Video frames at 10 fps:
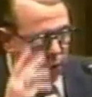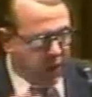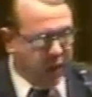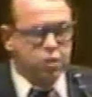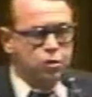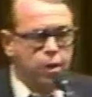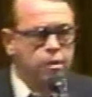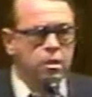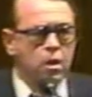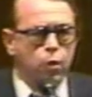when I
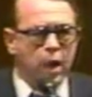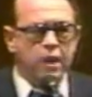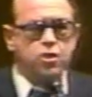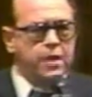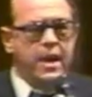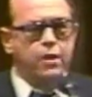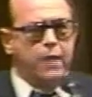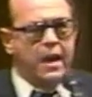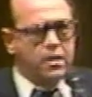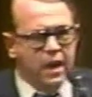stood where I stand
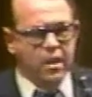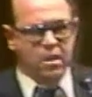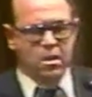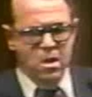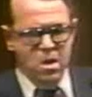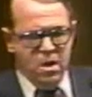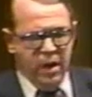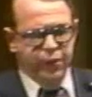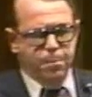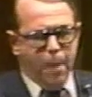right now,
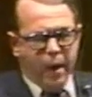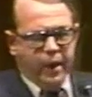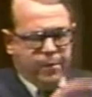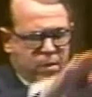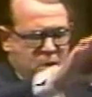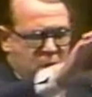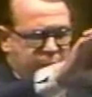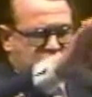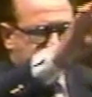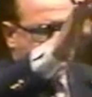and the body
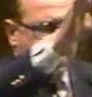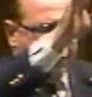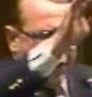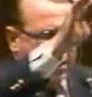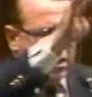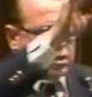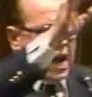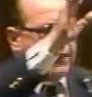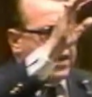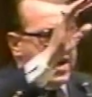of his dear friend,
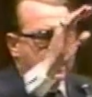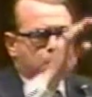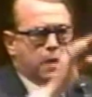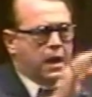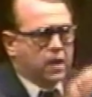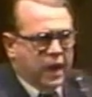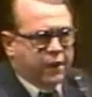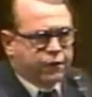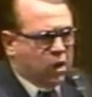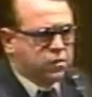desire I had in my
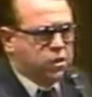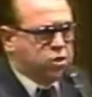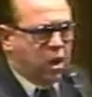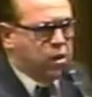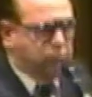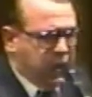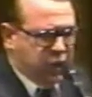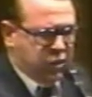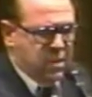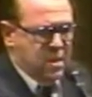life, Dr. John
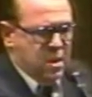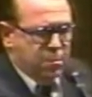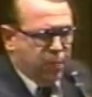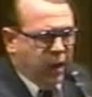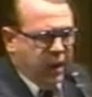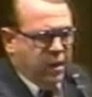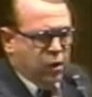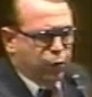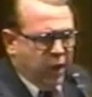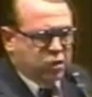Rice, body
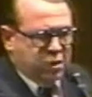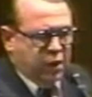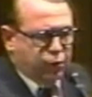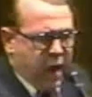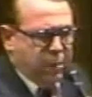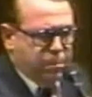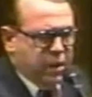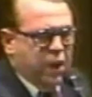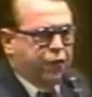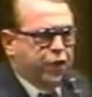rested right
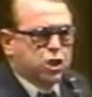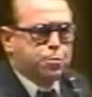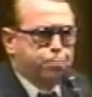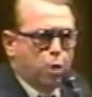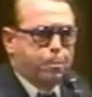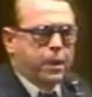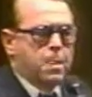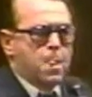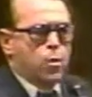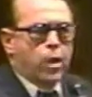beneath this pulpit
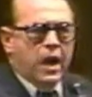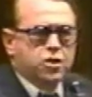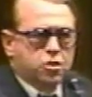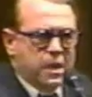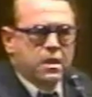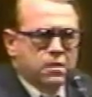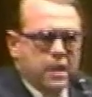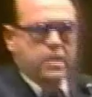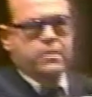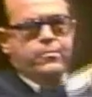where I stand
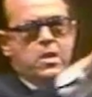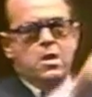now.